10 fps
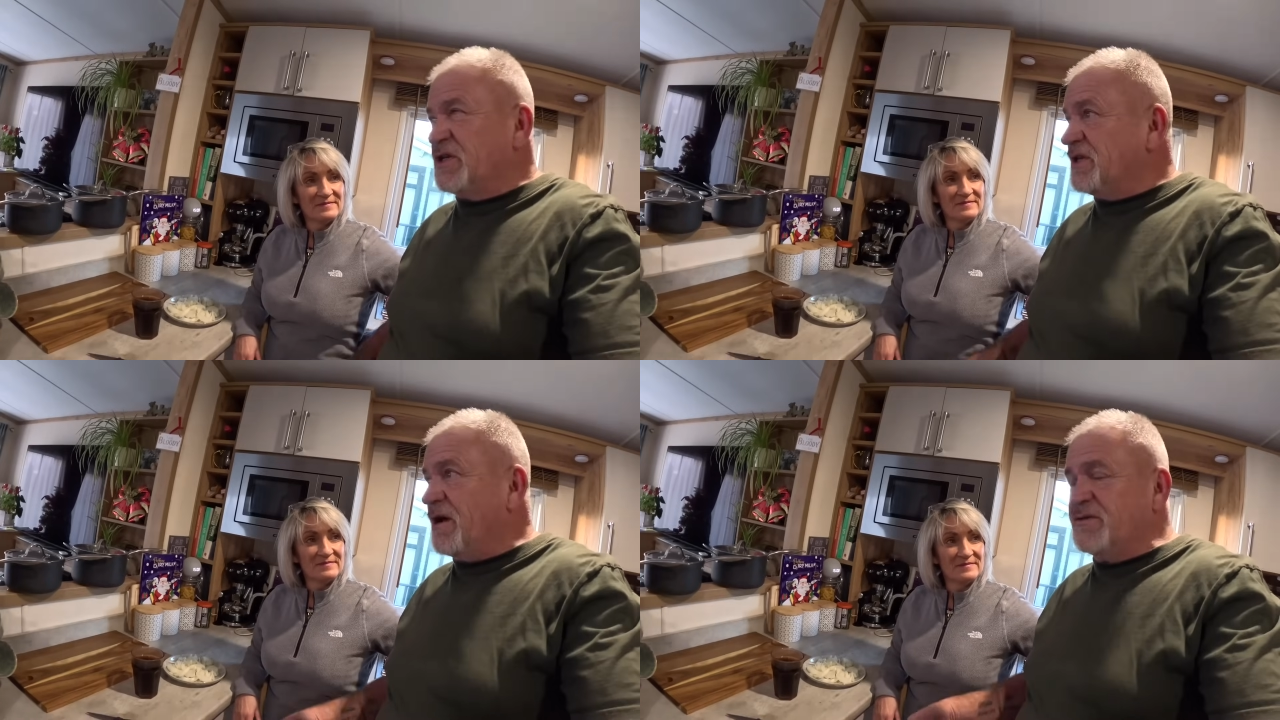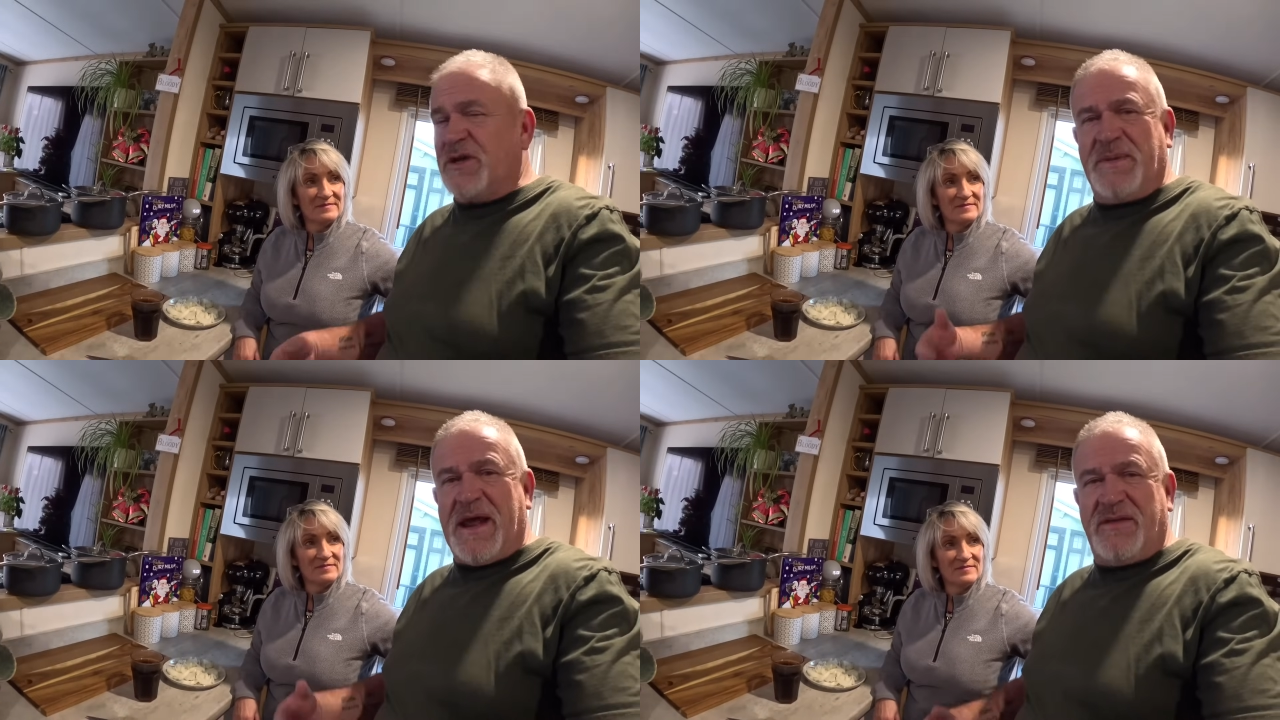Speaker 1: she knows I've been
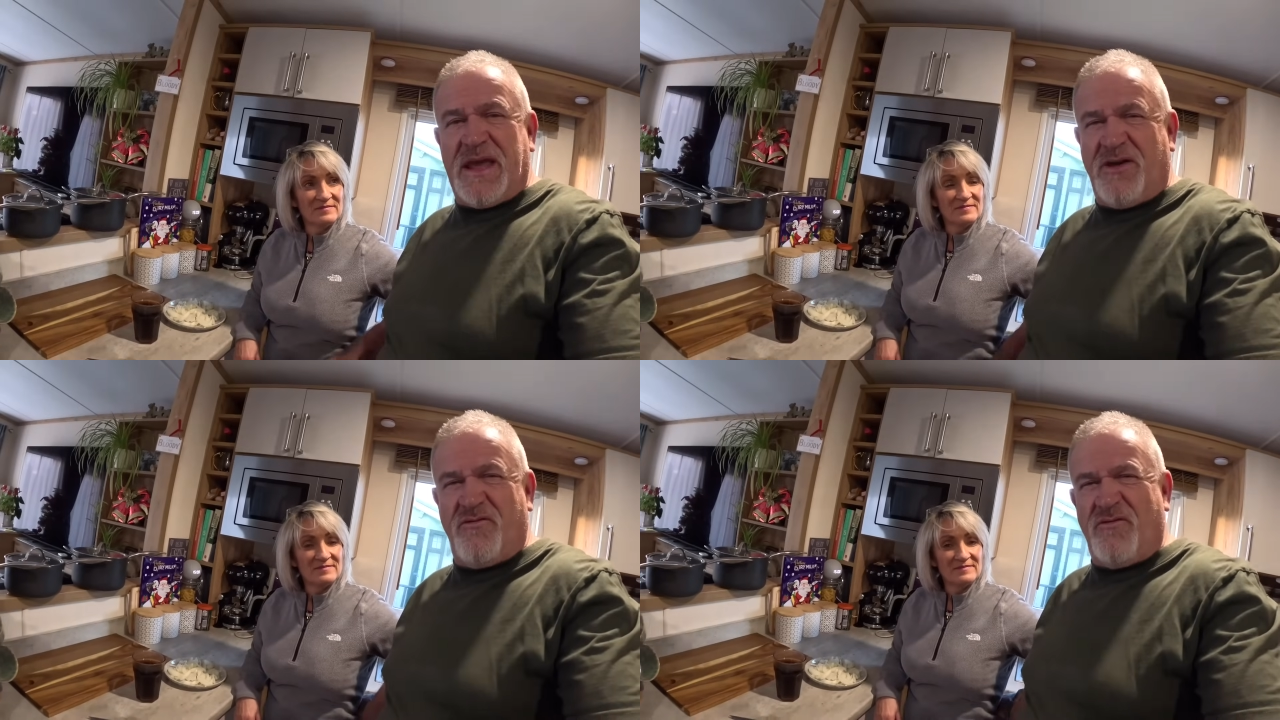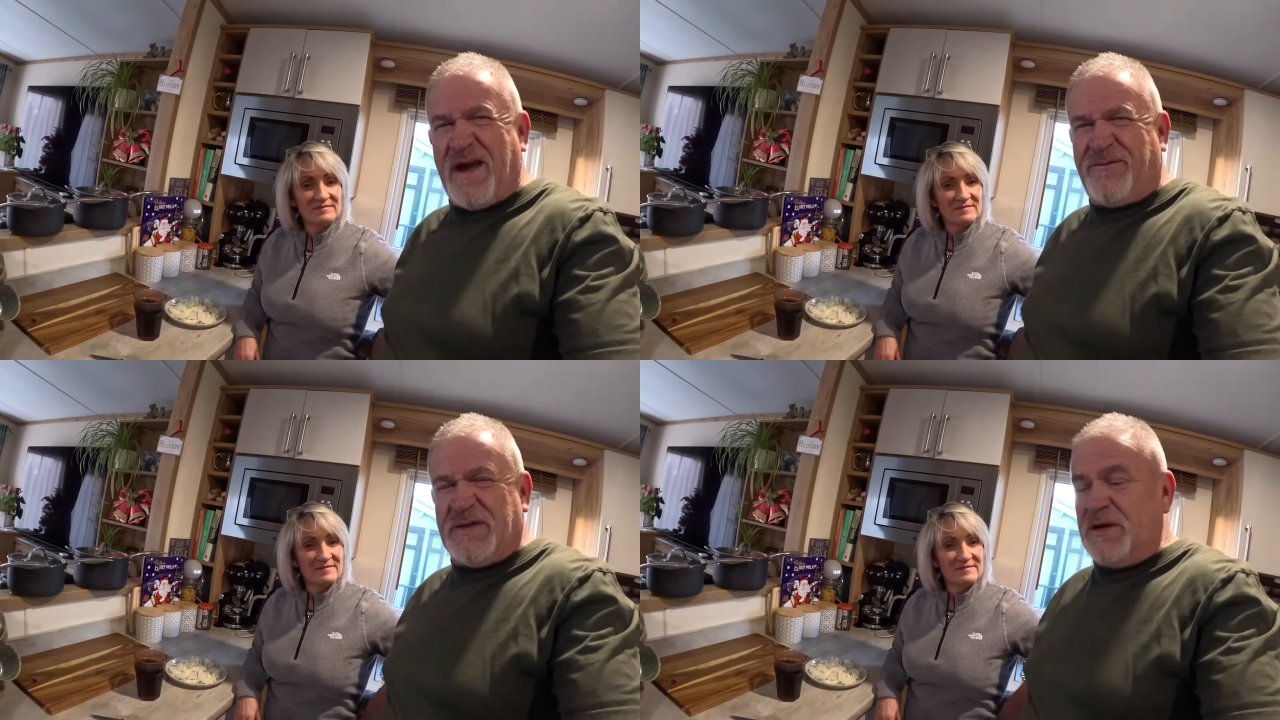out there
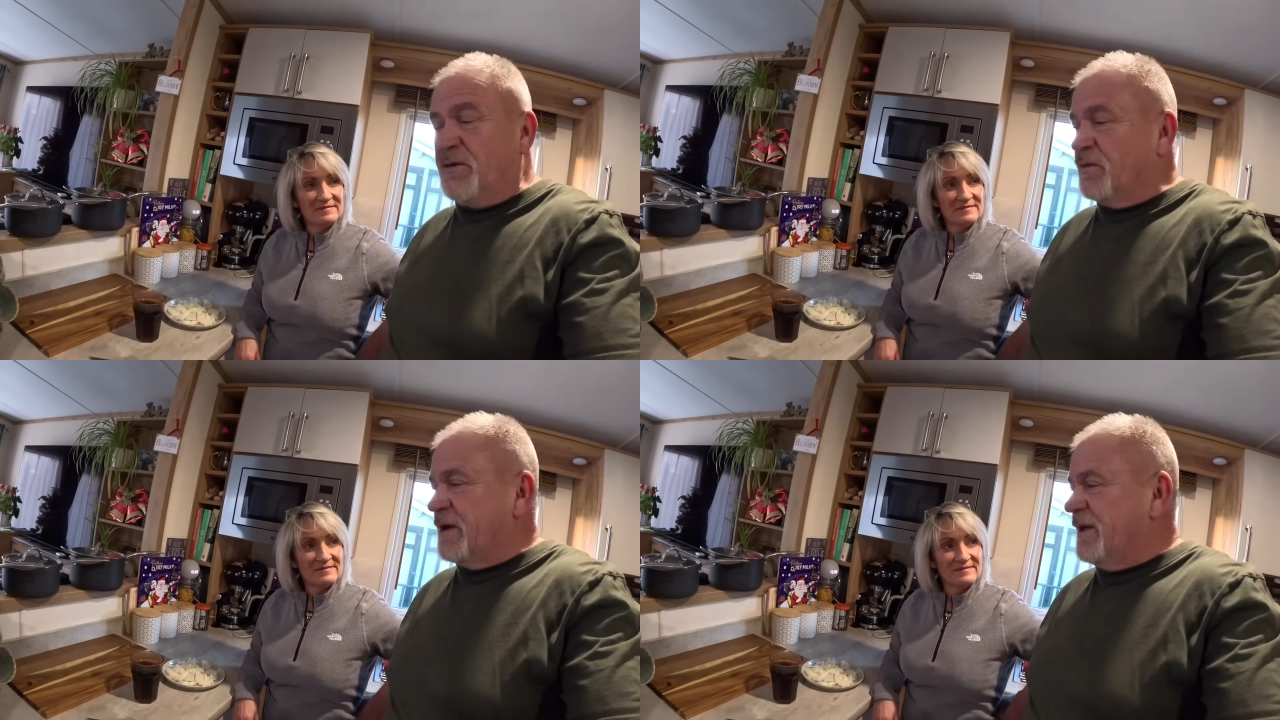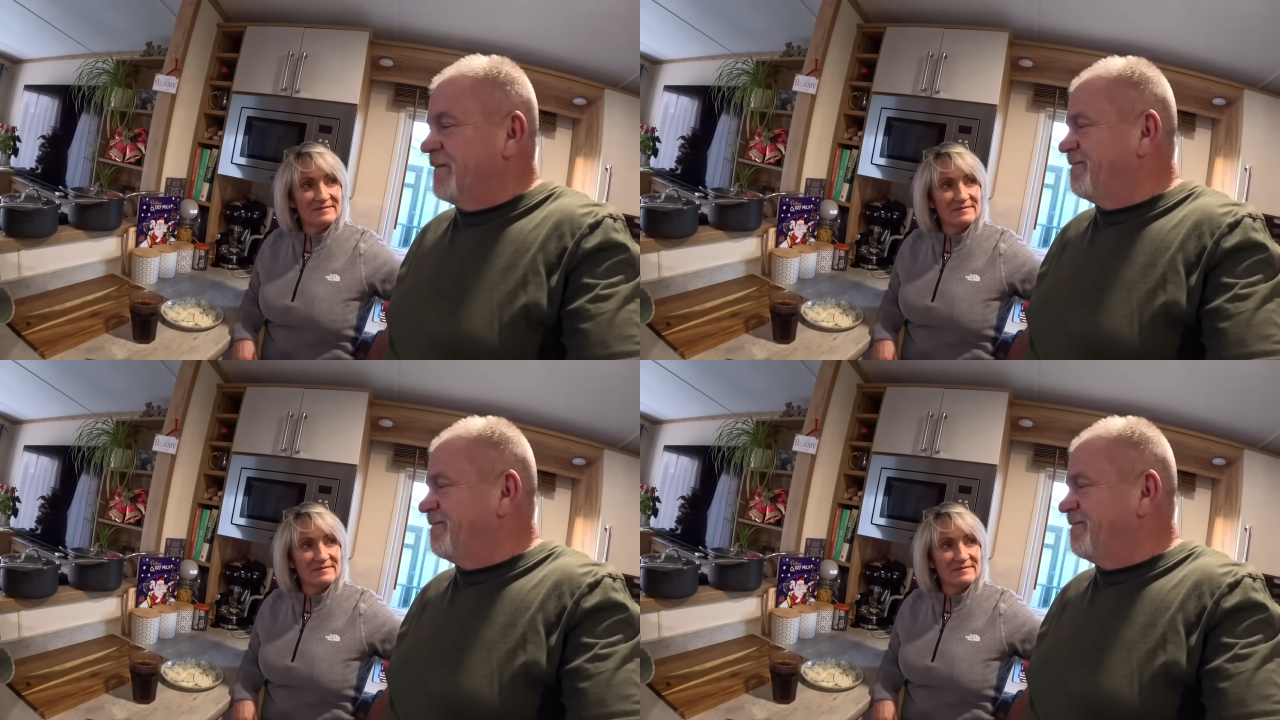grafting all day.